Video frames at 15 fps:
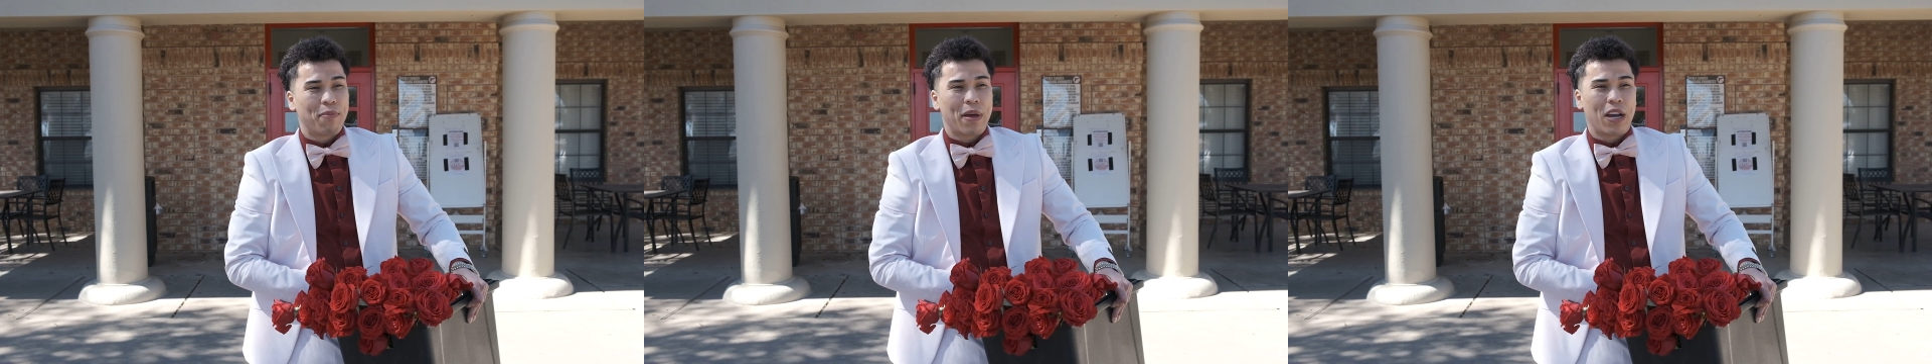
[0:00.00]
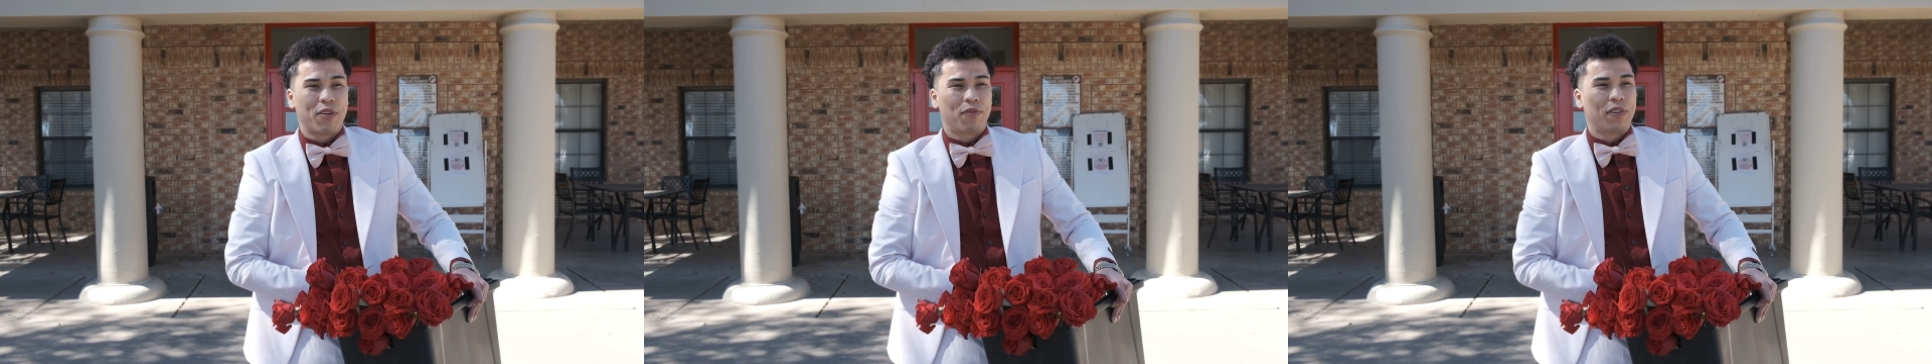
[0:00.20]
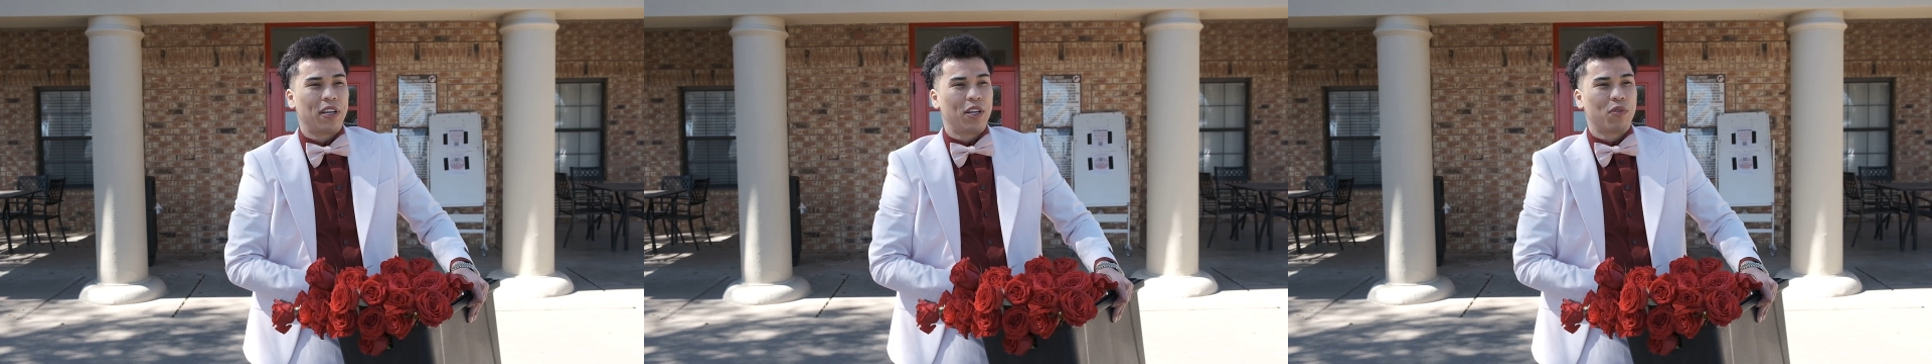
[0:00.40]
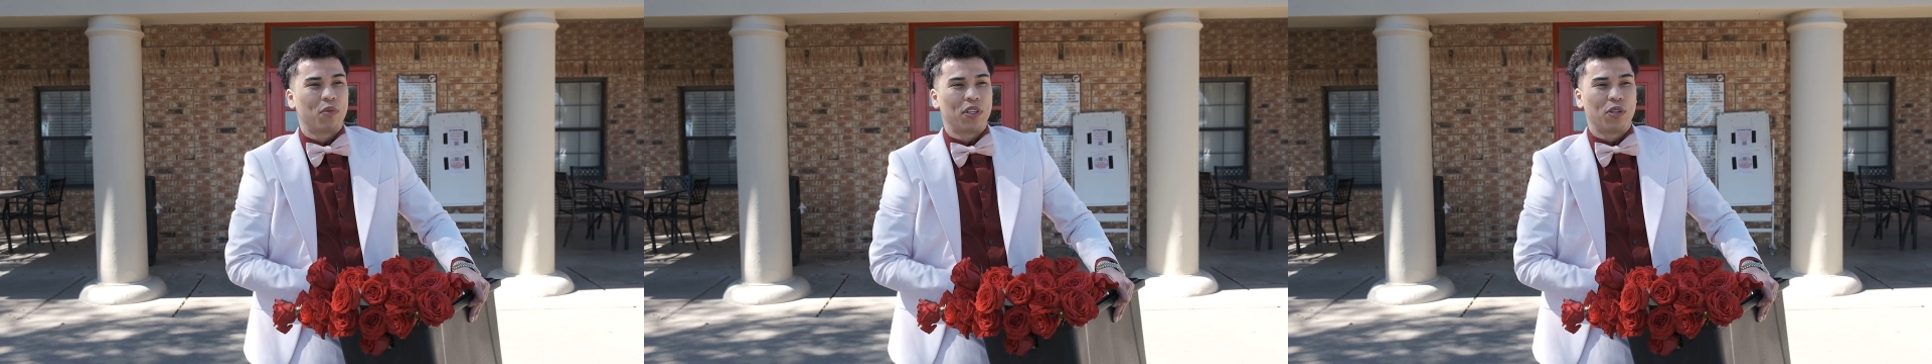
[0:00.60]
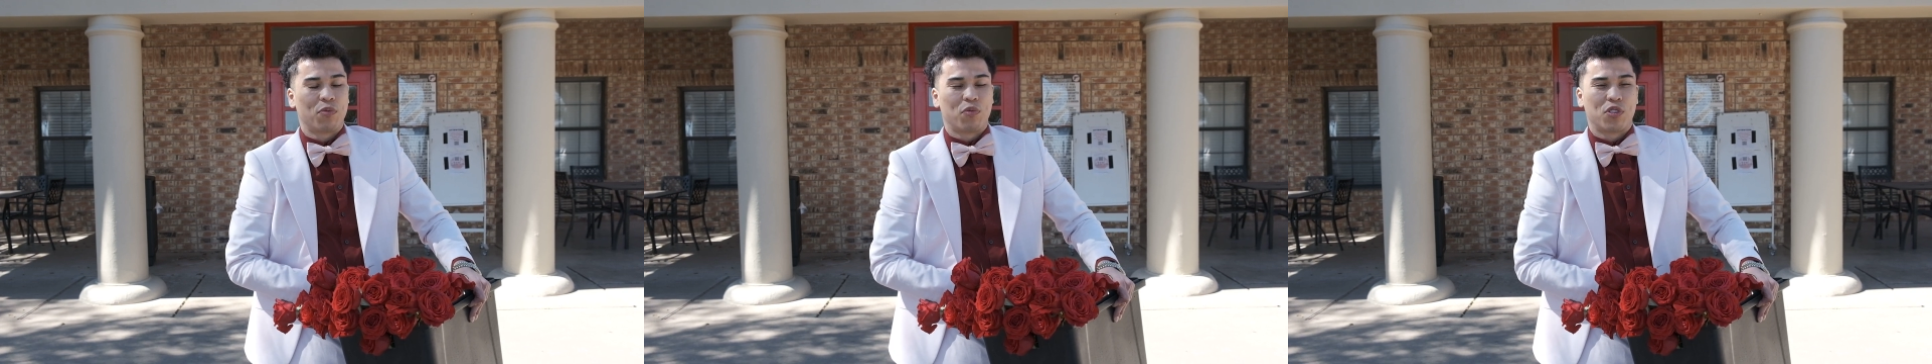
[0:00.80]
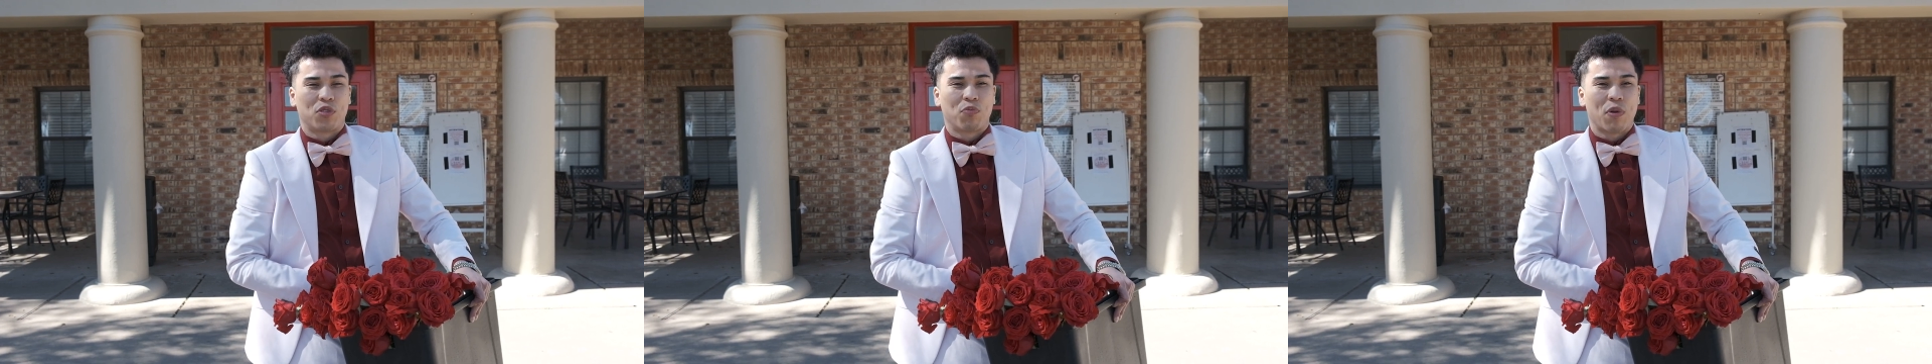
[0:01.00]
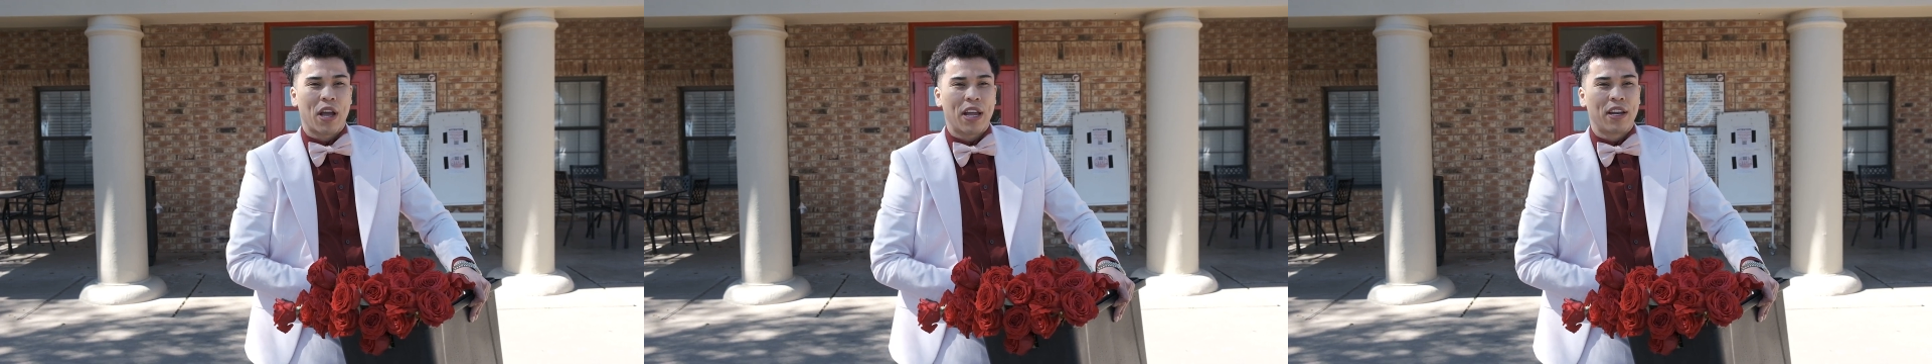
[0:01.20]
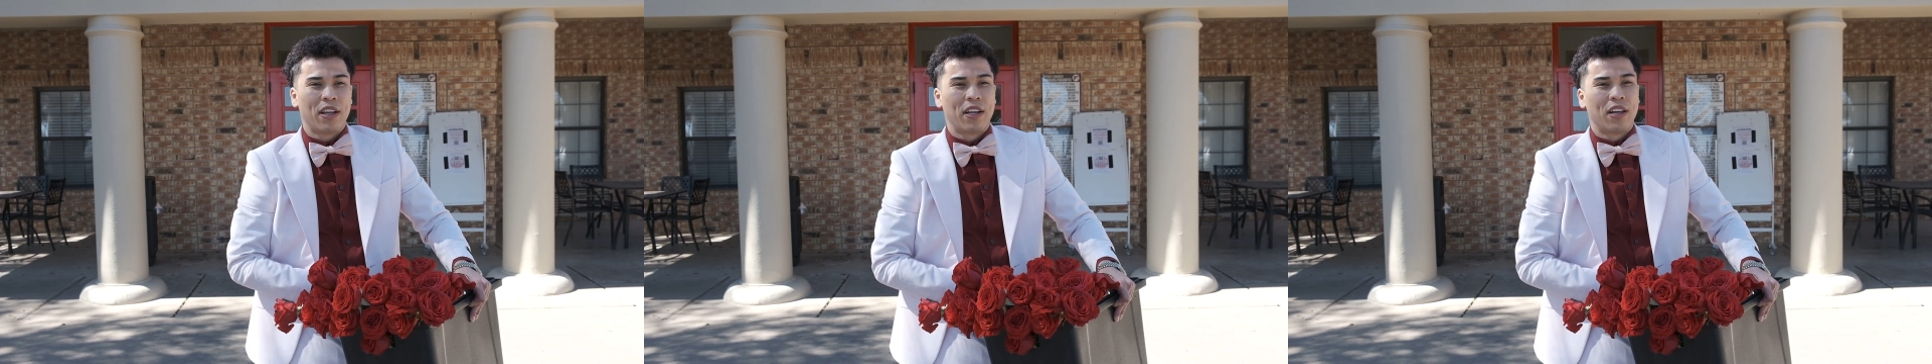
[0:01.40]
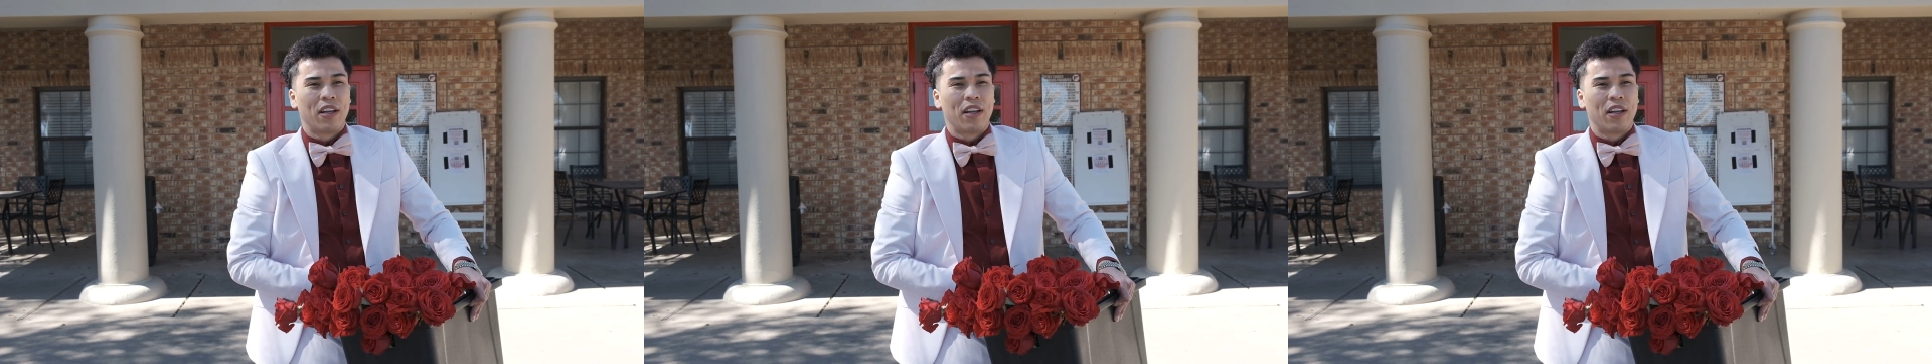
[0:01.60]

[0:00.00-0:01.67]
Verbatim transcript: better feeling when you spread